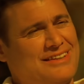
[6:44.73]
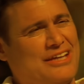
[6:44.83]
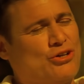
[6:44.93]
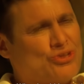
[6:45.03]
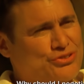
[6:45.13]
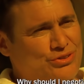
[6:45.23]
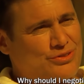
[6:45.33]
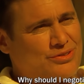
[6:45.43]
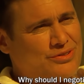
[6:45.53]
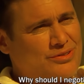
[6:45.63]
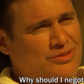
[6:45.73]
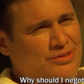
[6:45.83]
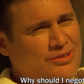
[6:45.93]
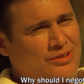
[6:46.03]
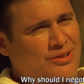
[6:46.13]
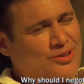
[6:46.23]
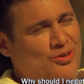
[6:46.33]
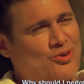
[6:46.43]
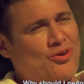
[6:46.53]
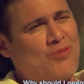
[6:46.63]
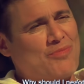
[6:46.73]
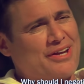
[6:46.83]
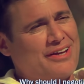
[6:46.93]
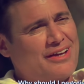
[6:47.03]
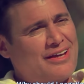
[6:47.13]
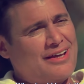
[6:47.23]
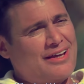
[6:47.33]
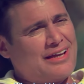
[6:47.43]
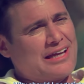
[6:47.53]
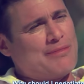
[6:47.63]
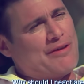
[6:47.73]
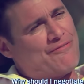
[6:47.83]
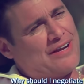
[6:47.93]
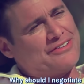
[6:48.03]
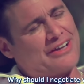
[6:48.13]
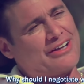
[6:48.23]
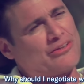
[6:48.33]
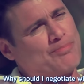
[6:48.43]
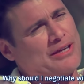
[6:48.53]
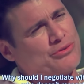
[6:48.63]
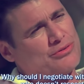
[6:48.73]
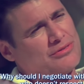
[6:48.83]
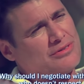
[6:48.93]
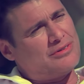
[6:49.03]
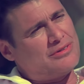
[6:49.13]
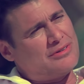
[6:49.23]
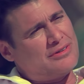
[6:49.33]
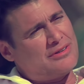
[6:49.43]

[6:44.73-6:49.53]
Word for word: warm. It's hot in Mexico, right? Saving Private Ryan. They wanted the